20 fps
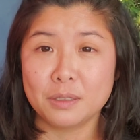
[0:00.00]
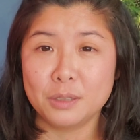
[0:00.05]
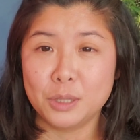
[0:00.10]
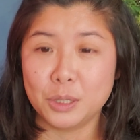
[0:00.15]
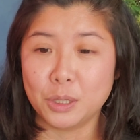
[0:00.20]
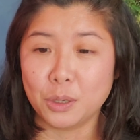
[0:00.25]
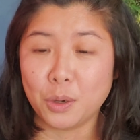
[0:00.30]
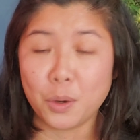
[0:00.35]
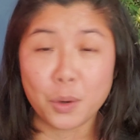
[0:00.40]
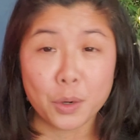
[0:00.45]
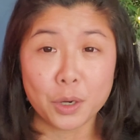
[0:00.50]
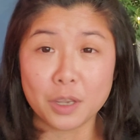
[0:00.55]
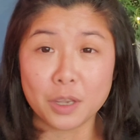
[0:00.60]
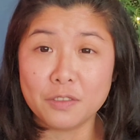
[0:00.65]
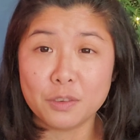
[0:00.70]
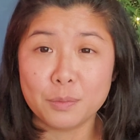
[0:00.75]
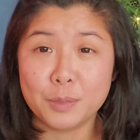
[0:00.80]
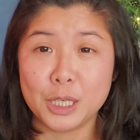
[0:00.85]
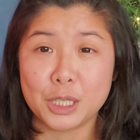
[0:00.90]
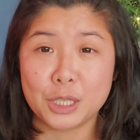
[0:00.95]
you know, all the
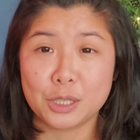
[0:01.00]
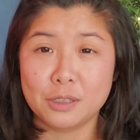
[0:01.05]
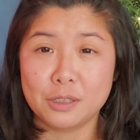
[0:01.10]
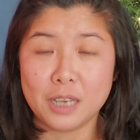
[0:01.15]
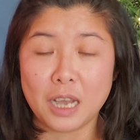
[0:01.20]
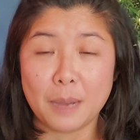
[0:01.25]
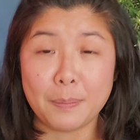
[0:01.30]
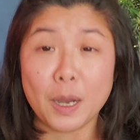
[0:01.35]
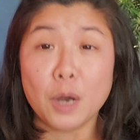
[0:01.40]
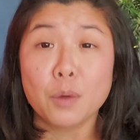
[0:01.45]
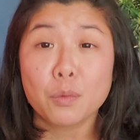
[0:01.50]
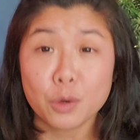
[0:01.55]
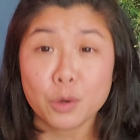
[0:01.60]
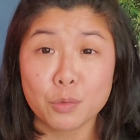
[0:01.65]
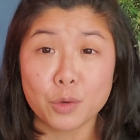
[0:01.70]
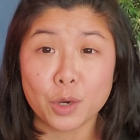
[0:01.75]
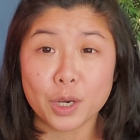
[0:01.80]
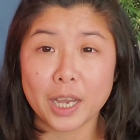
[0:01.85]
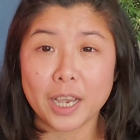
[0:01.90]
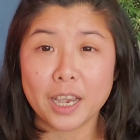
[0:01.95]
information about root
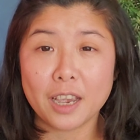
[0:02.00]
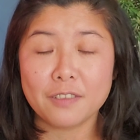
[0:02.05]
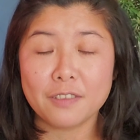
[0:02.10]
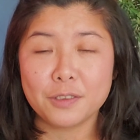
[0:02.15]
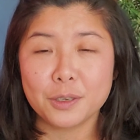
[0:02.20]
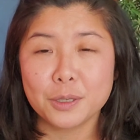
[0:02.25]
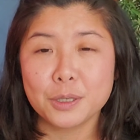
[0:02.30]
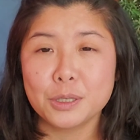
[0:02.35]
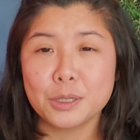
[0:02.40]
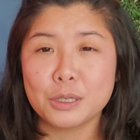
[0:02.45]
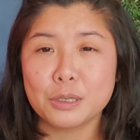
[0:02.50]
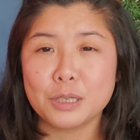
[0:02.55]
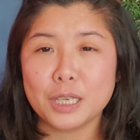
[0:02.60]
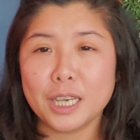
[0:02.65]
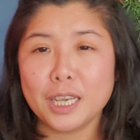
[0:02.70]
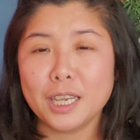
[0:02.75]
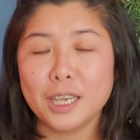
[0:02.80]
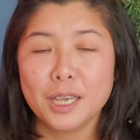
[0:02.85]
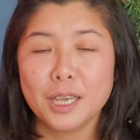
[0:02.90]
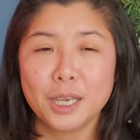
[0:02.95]
rot I have for you
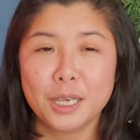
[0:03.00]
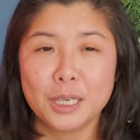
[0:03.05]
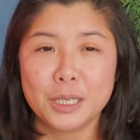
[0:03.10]
today.